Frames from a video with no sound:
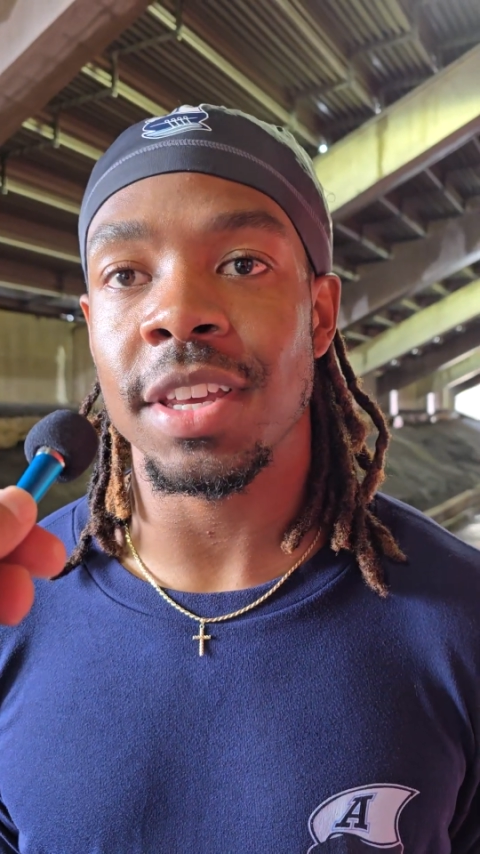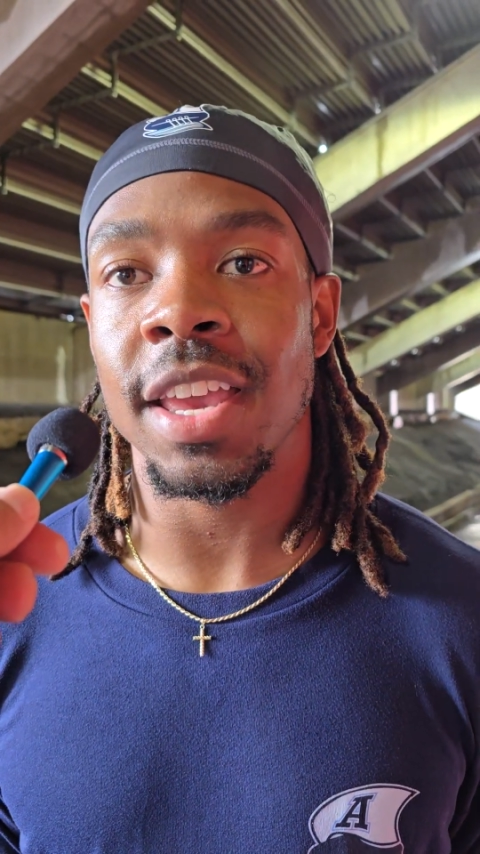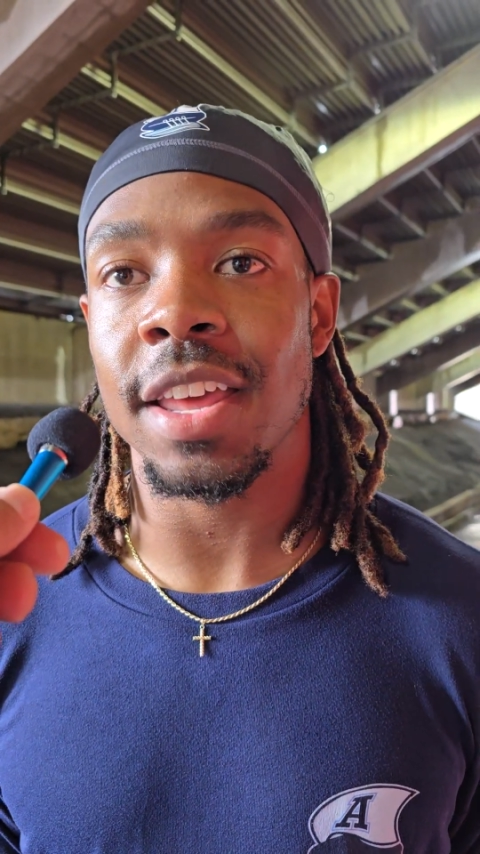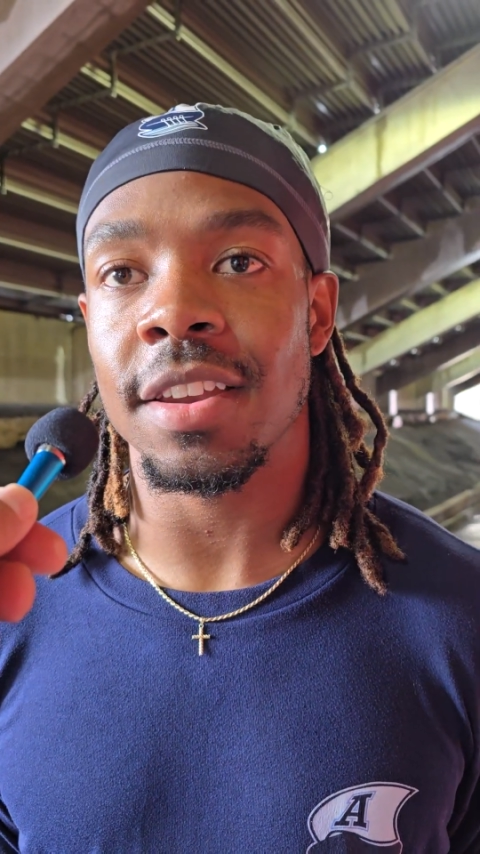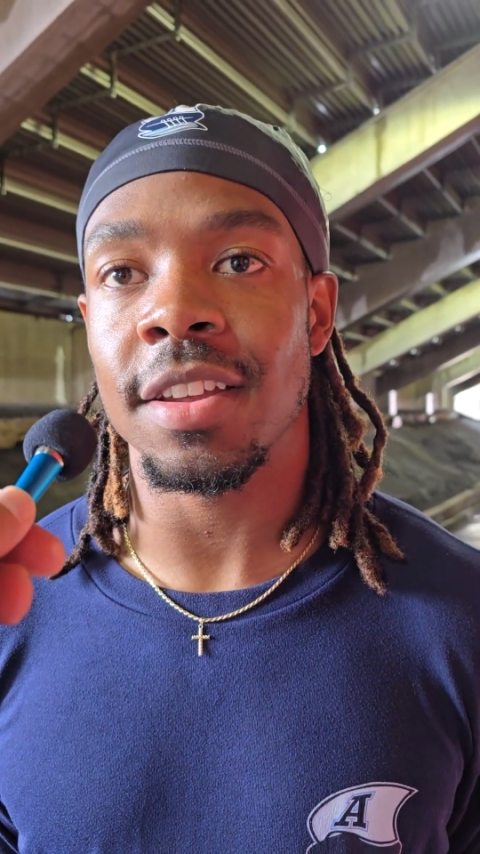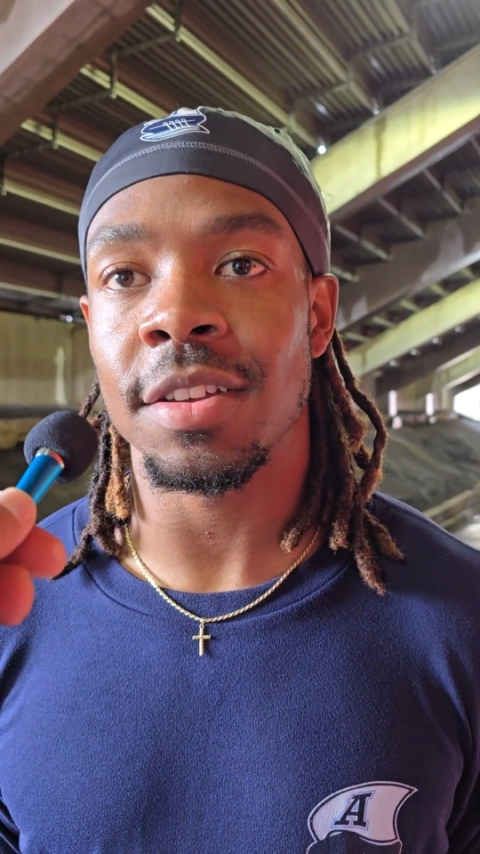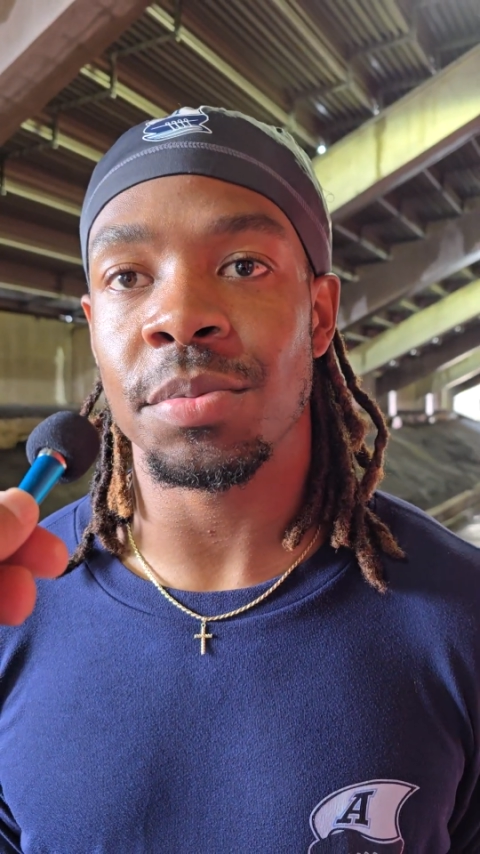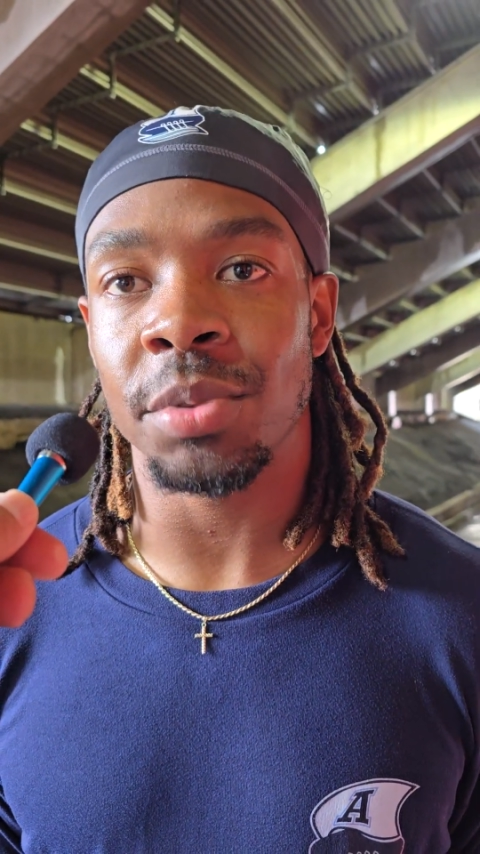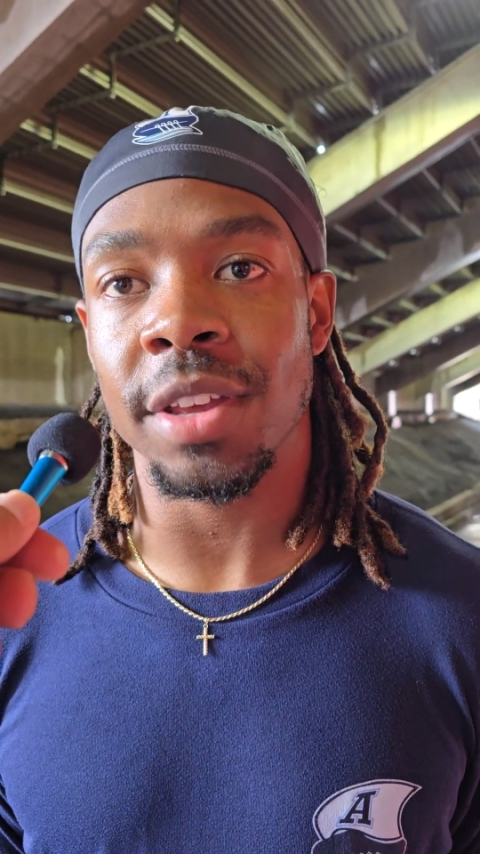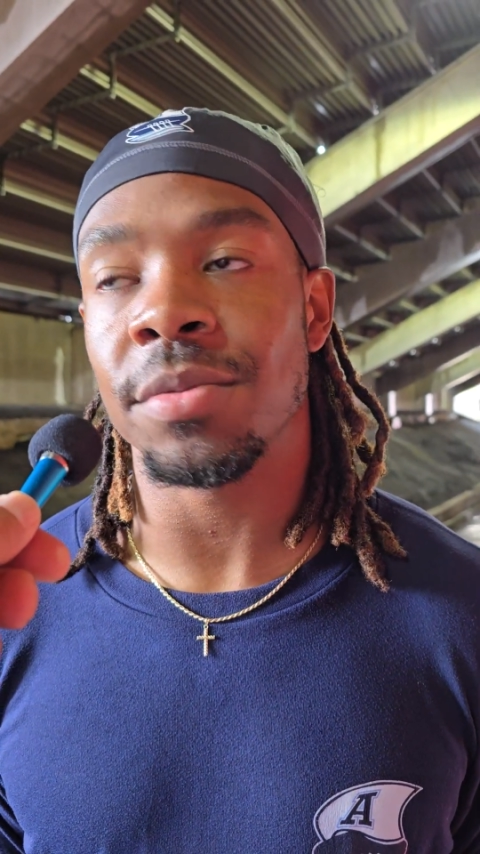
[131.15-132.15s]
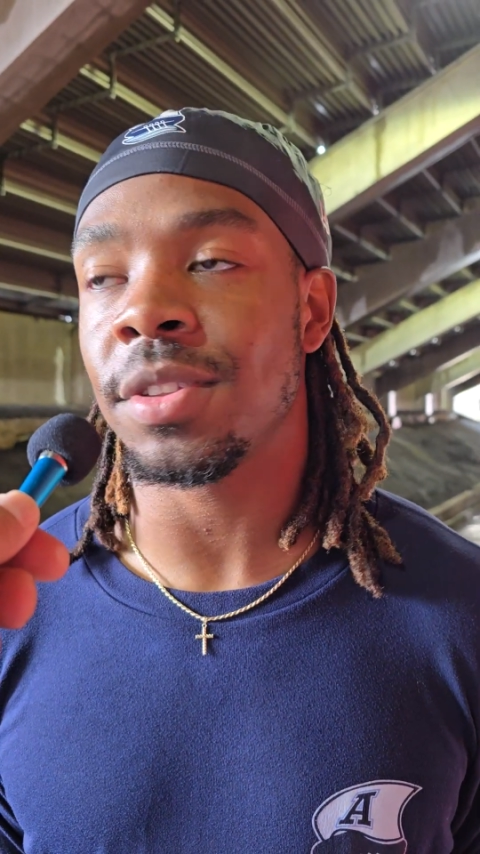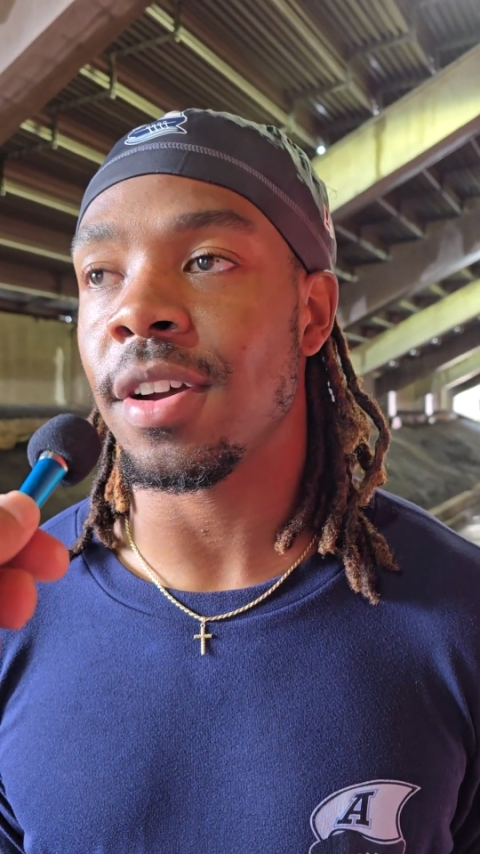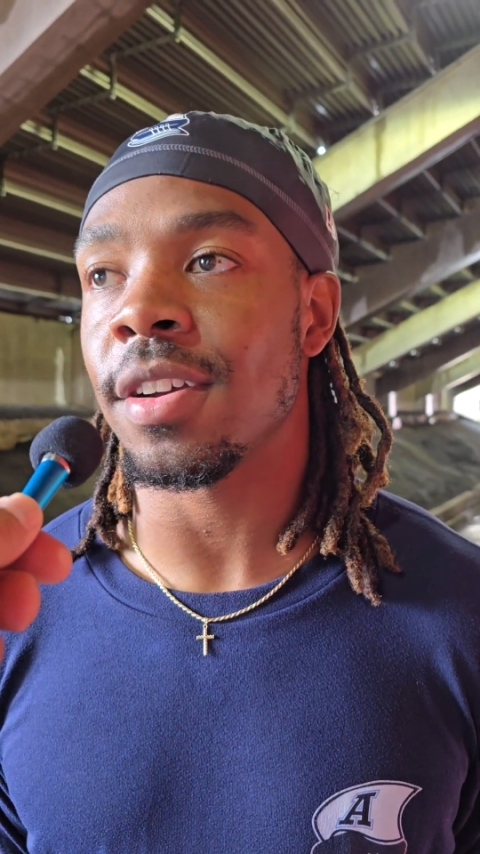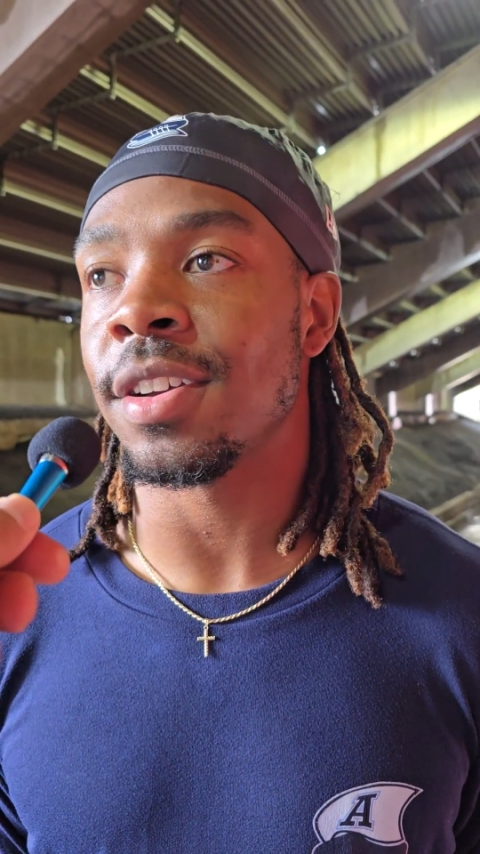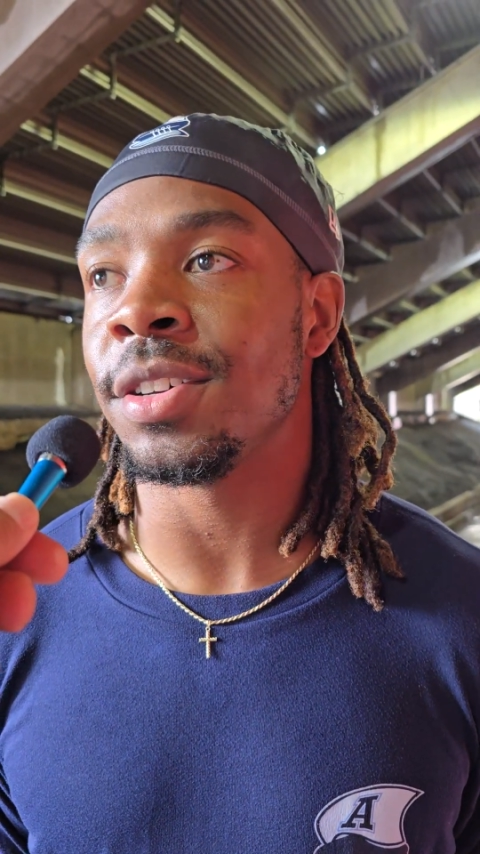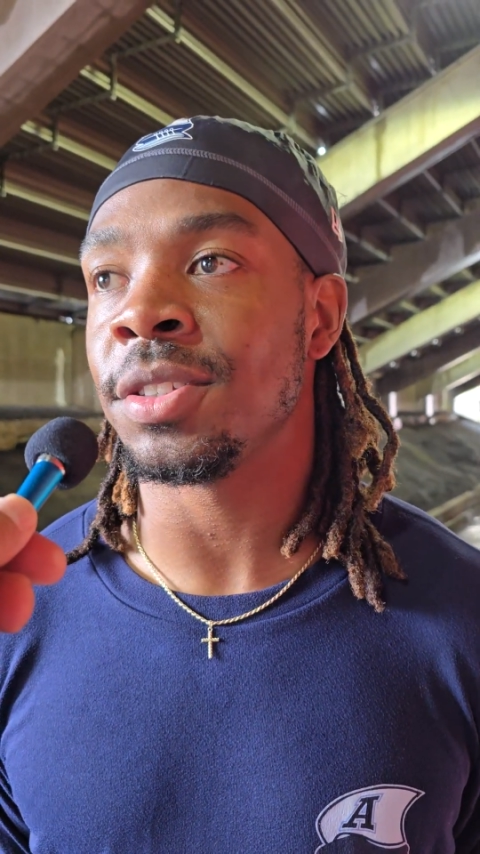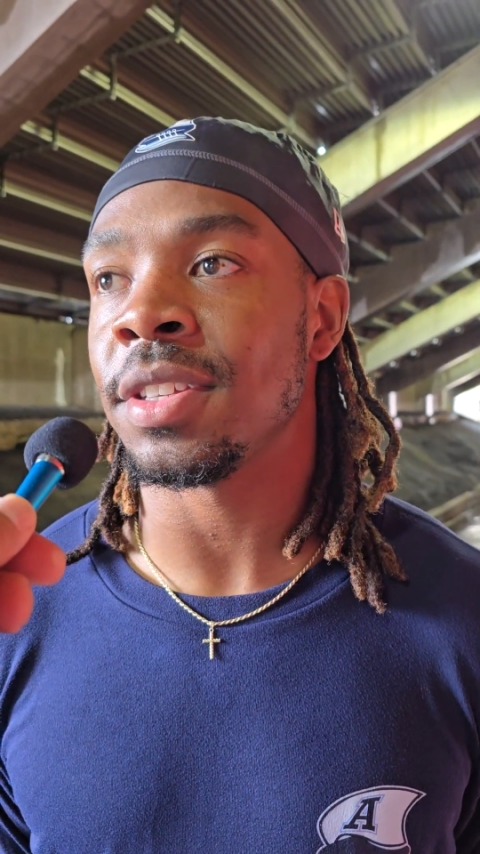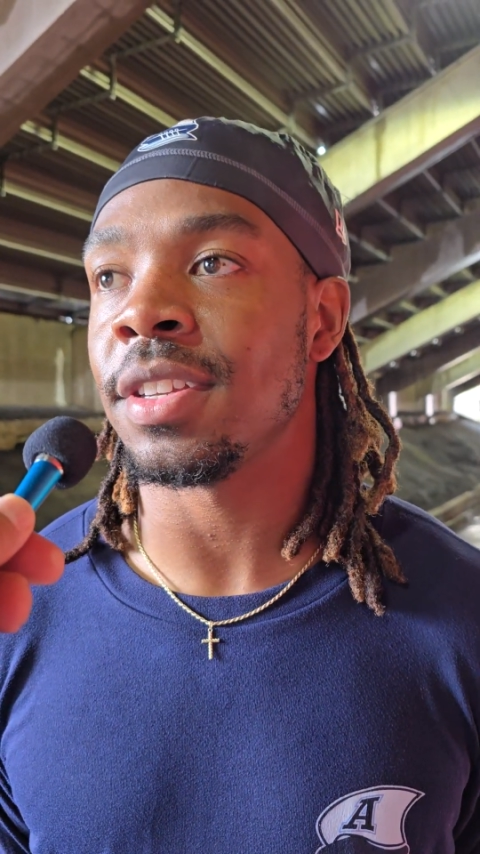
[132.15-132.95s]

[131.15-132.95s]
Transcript: in Canada playing with the Argos,